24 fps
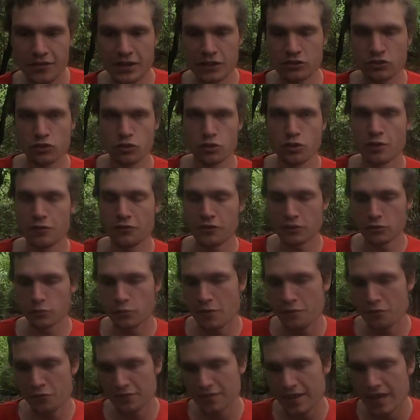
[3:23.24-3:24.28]
with a 2-0
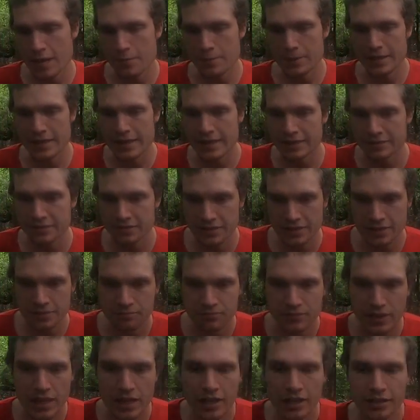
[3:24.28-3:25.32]
victory for Derby County.
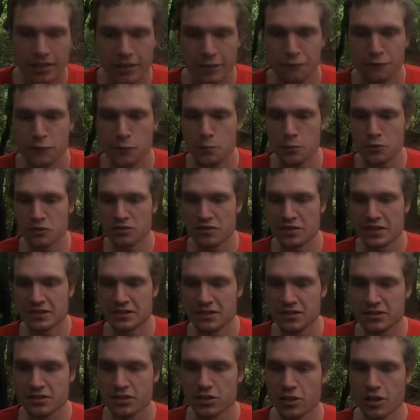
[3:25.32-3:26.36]
The football
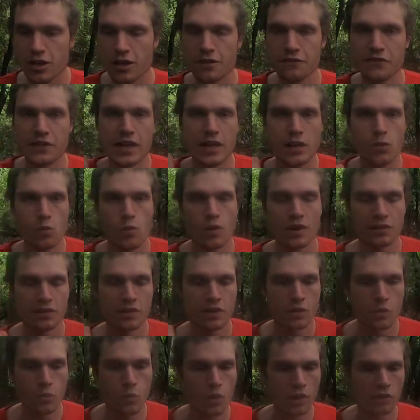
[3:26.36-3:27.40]
simulator is going to go with a
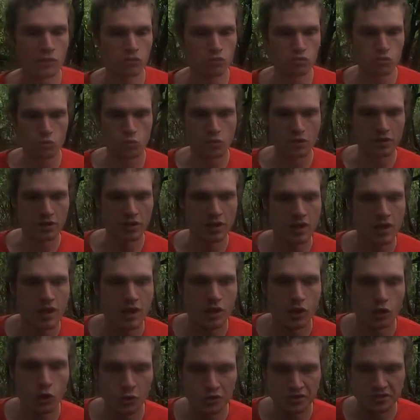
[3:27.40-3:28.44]
1-1 draw.
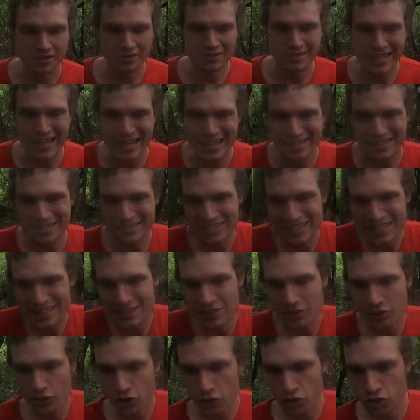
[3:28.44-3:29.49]
Luton Town are
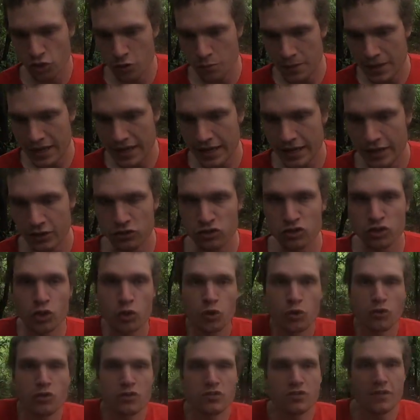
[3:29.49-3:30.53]
taking on QPR,
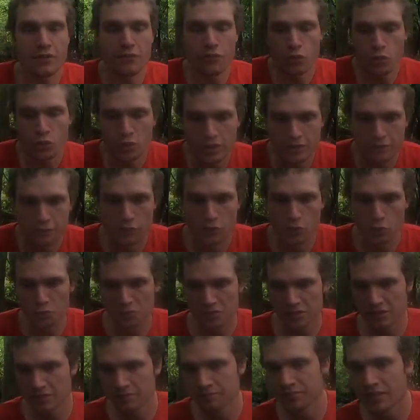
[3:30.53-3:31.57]
$2.30 for
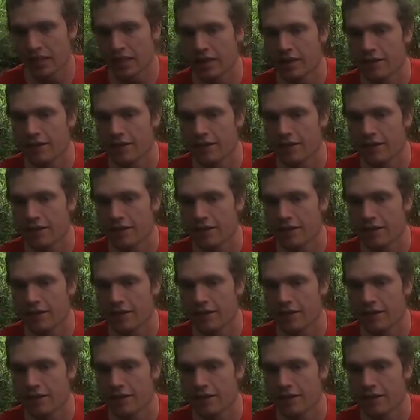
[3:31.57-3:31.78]
Luton,